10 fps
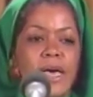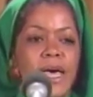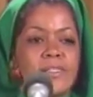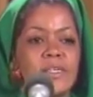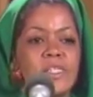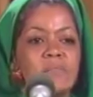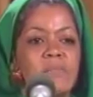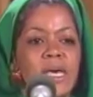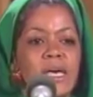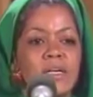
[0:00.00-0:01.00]
As this
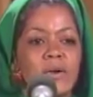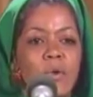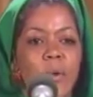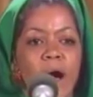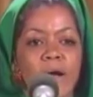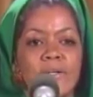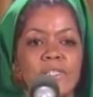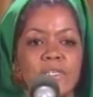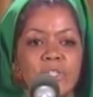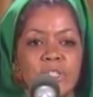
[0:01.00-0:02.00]
man acquires
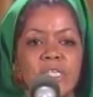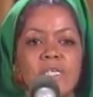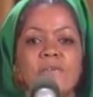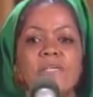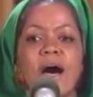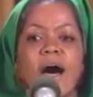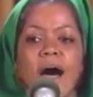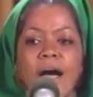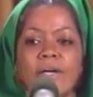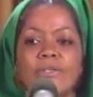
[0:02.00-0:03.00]
and achieves a
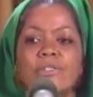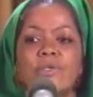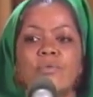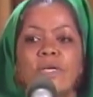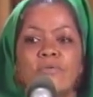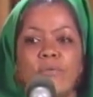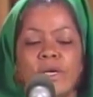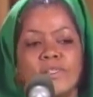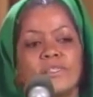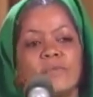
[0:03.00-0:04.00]
higher degree of
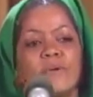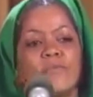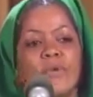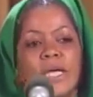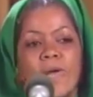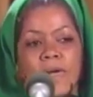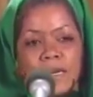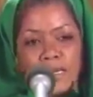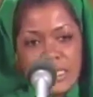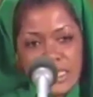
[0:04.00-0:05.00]
wisdom, if we
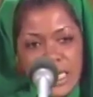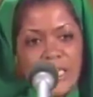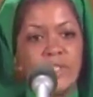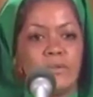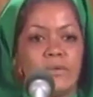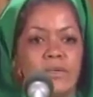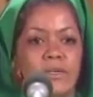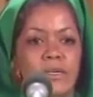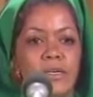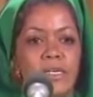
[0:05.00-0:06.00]
continue